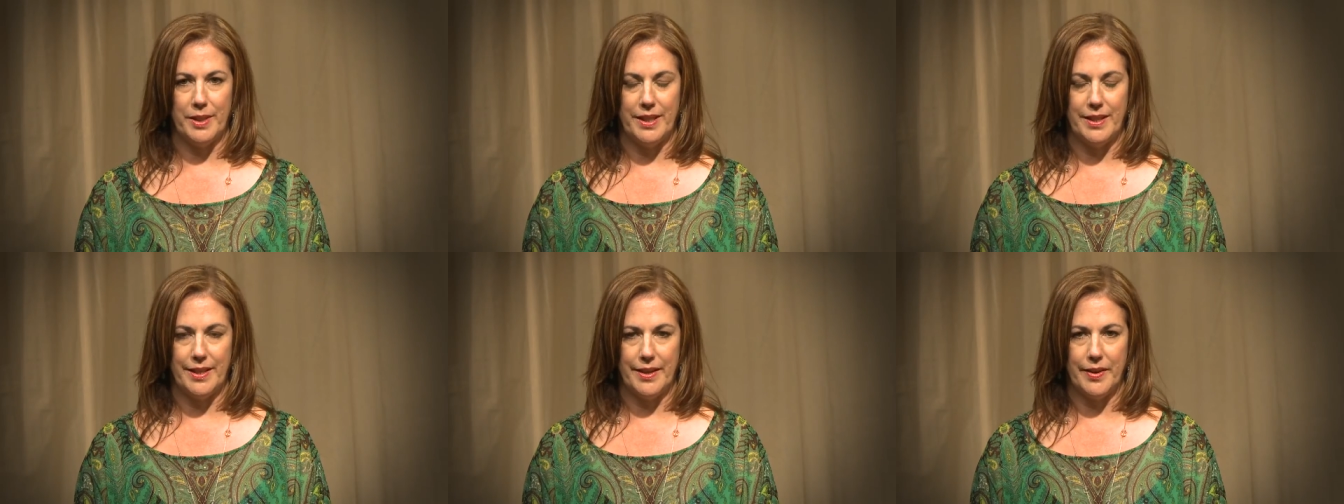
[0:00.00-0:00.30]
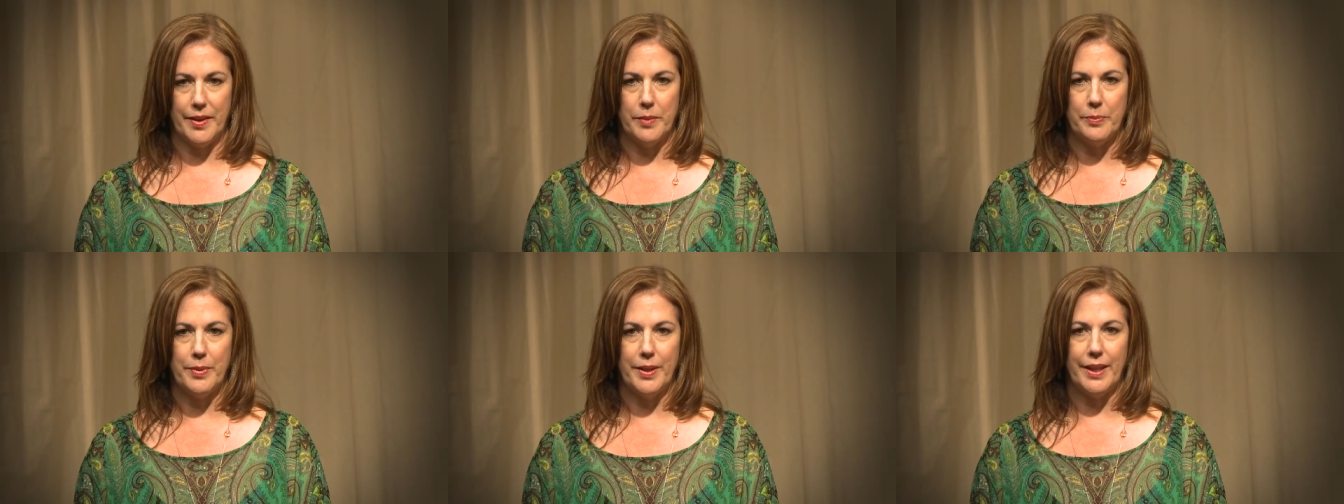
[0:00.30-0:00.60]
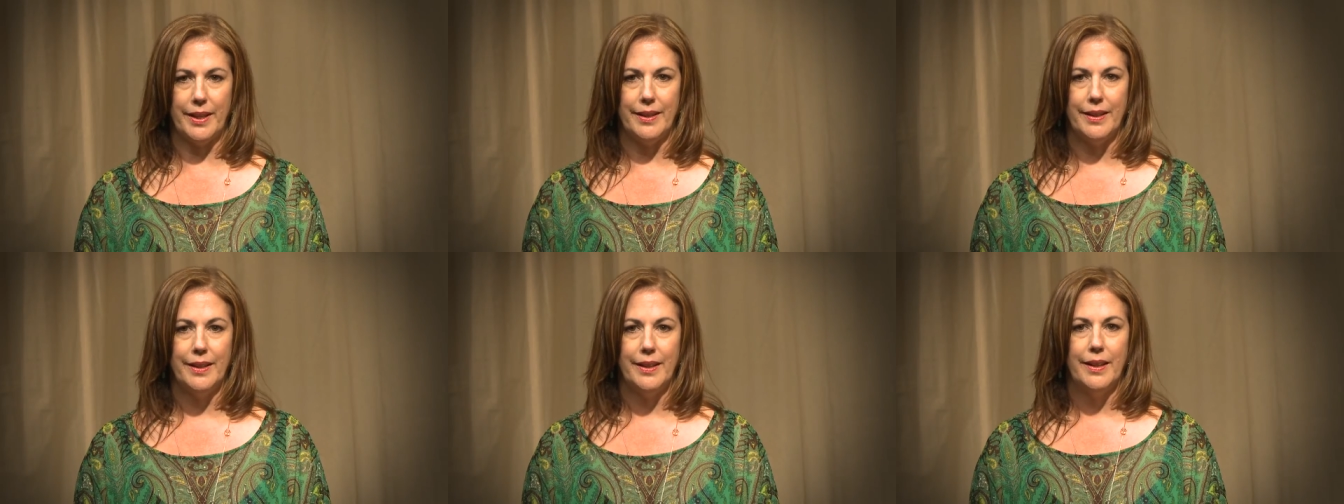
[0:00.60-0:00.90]

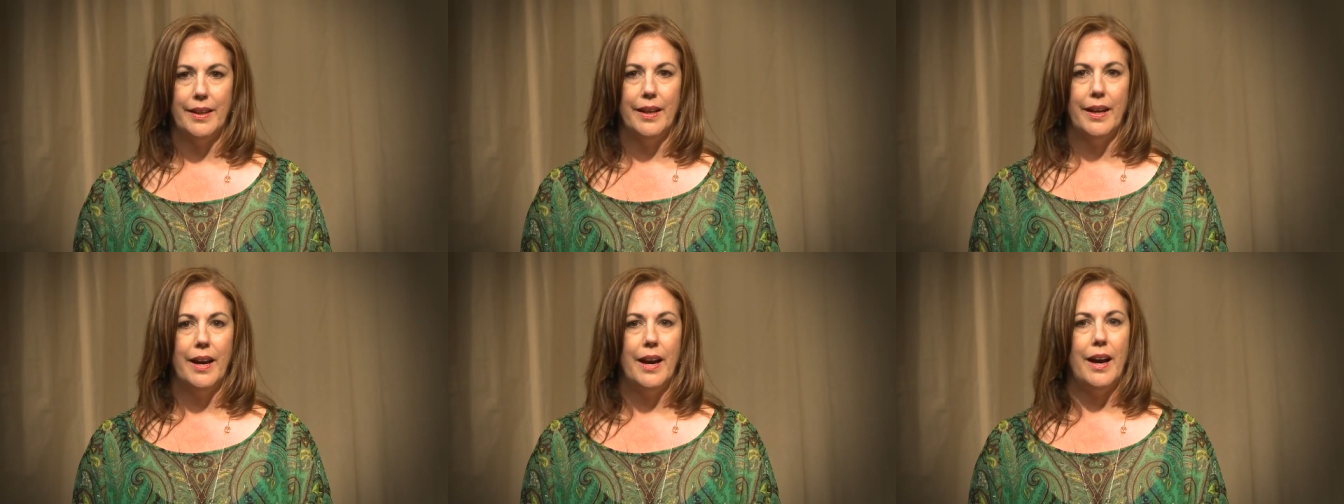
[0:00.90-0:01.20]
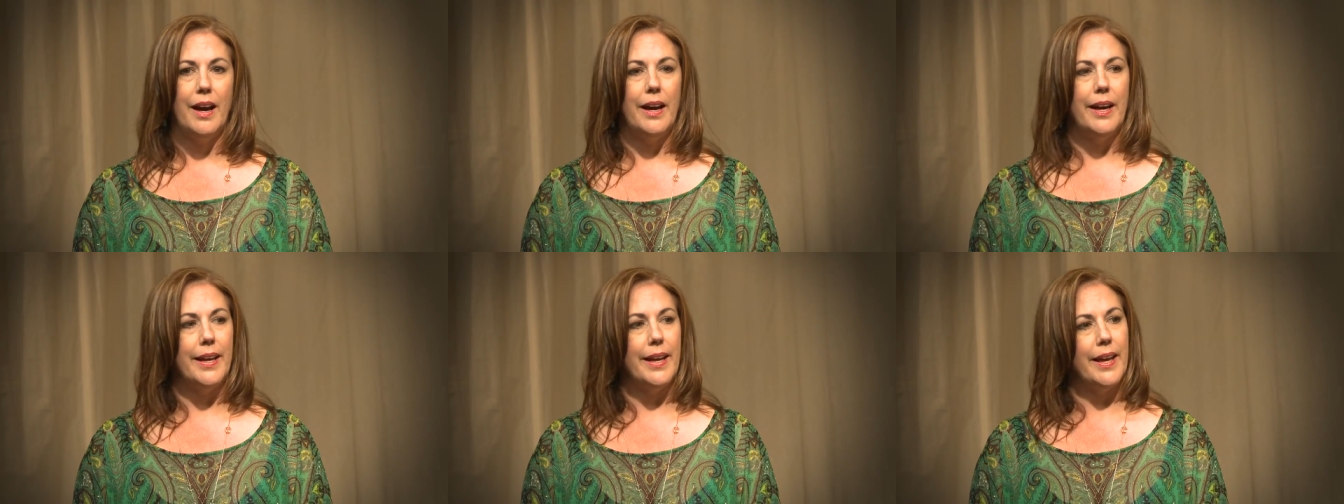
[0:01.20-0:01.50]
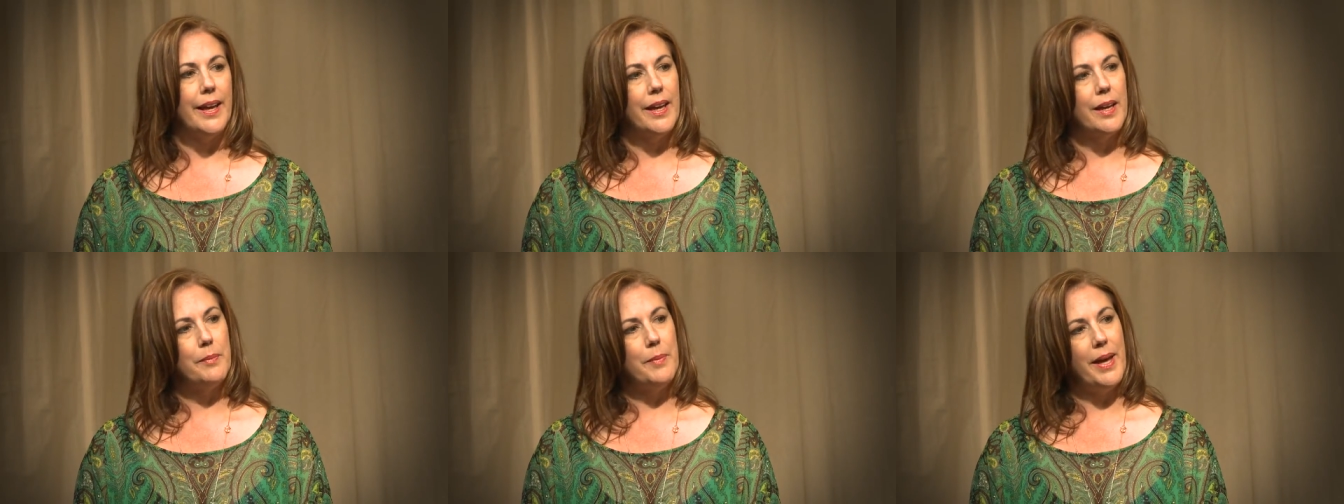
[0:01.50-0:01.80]
Therapy. I
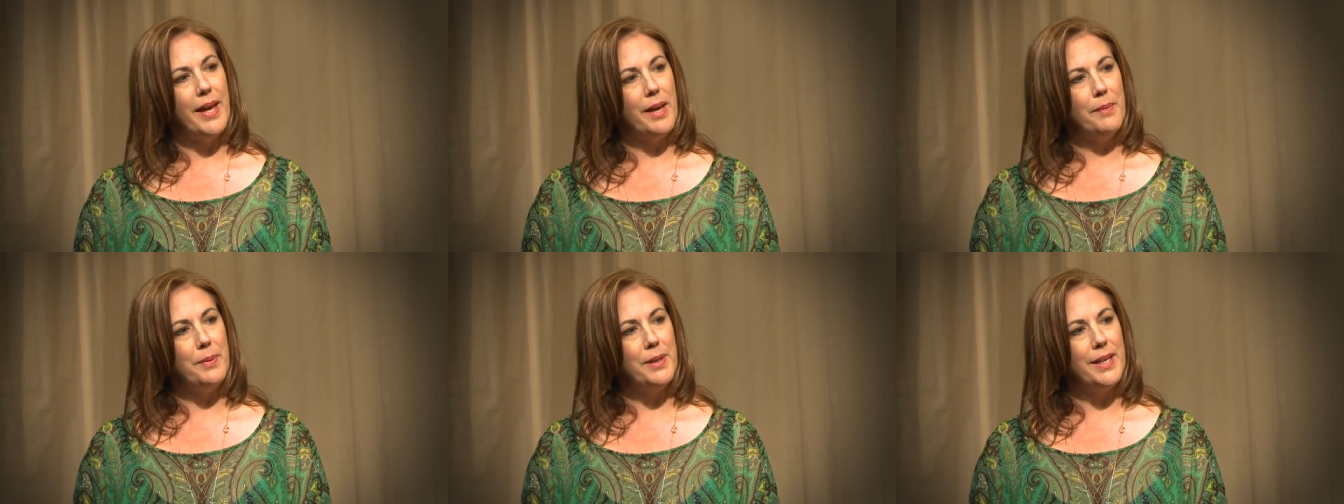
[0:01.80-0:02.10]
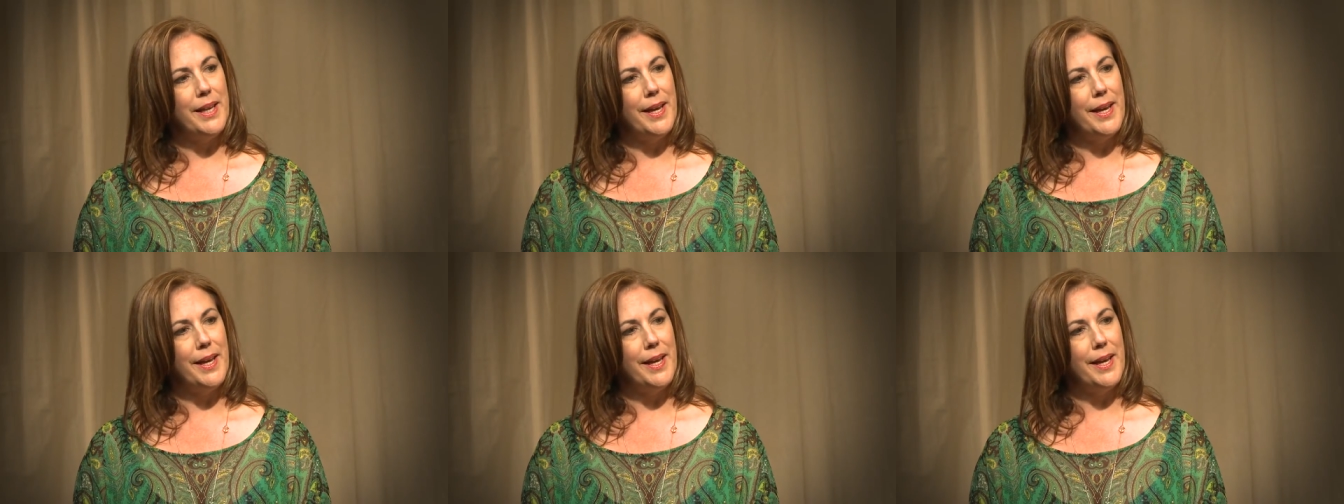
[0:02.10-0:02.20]
am happy to